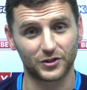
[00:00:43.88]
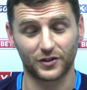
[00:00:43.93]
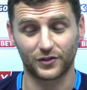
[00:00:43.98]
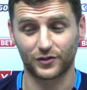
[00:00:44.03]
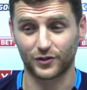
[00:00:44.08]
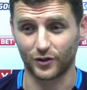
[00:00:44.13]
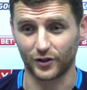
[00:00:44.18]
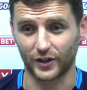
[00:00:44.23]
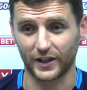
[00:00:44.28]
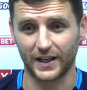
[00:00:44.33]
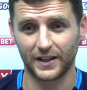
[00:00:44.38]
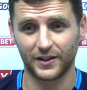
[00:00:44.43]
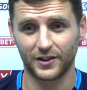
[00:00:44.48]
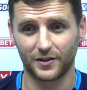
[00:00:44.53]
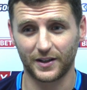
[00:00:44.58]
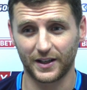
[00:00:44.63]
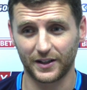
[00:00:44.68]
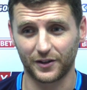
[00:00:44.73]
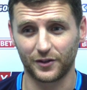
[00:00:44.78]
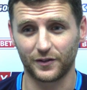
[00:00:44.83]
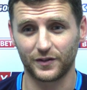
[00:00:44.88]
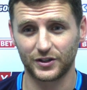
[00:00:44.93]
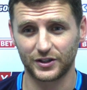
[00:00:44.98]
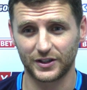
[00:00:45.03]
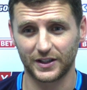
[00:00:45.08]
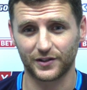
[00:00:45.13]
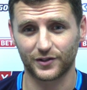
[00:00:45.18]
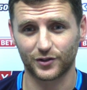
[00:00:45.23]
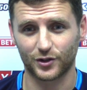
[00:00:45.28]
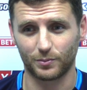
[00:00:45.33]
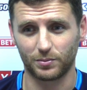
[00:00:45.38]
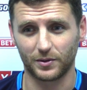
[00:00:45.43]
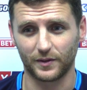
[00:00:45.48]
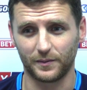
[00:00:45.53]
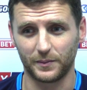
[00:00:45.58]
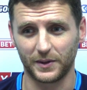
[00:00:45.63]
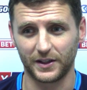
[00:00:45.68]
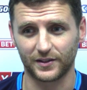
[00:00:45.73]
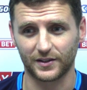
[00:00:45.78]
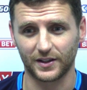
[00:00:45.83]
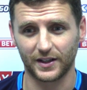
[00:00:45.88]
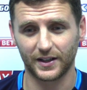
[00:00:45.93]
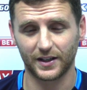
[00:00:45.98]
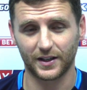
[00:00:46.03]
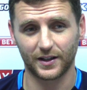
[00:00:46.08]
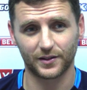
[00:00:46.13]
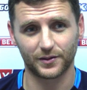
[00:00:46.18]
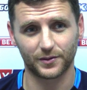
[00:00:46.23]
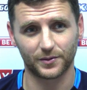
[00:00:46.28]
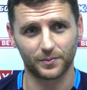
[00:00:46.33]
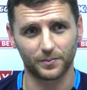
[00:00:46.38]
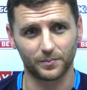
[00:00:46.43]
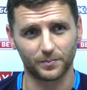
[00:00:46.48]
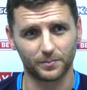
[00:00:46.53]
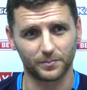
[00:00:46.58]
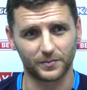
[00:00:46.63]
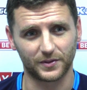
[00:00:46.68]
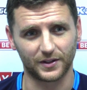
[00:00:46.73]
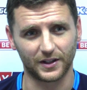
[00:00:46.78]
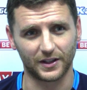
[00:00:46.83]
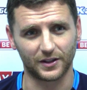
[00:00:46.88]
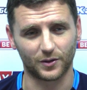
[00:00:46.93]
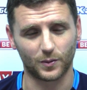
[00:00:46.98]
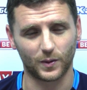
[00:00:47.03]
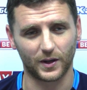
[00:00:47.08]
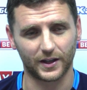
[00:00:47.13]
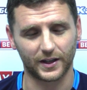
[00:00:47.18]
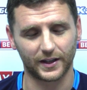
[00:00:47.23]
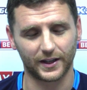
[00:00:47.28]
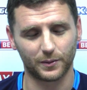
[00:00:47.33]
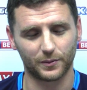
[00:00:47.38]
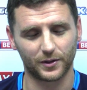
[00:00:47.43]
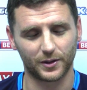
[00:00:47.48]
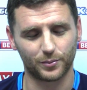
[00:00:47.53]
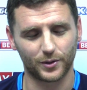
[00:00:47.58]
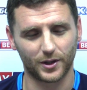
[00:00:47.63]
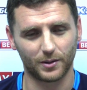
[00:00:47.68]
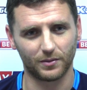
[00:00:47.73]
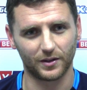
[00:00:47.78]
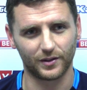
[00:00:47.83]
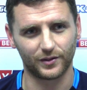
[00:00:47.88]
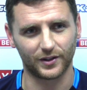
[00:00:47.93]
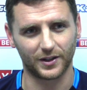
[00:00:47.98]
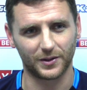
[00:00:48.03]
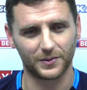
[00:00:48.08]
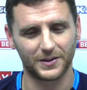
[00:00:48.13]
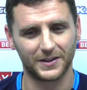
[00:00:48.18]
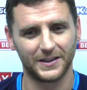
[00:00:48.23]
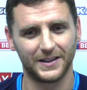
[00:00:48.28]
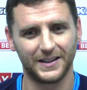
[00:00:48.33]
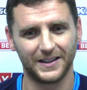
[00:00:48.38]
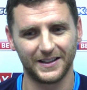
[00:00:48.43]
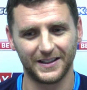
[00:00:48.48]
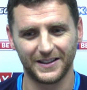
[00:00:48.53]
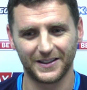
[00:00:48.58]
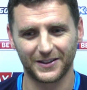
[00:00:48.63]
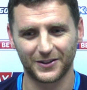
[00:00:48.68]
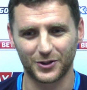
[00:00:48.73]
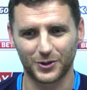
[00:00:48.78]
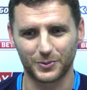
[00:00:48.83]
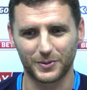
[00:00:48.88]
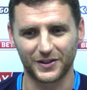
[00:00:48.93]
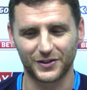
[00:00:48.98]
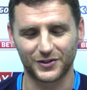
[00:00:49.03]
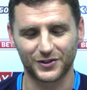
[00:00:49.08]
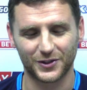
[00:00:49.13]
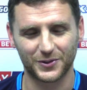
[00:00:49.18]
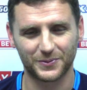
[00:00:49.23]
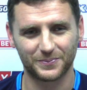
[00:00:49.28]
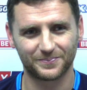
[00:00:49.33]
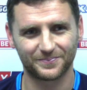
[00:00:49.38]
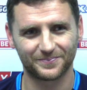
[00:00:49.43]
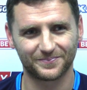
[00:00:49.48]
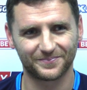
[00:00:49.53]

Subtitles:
I should have scored again, though. I had another chance a couple of minutes later. Didn't quite connect with it properly, so could have been two.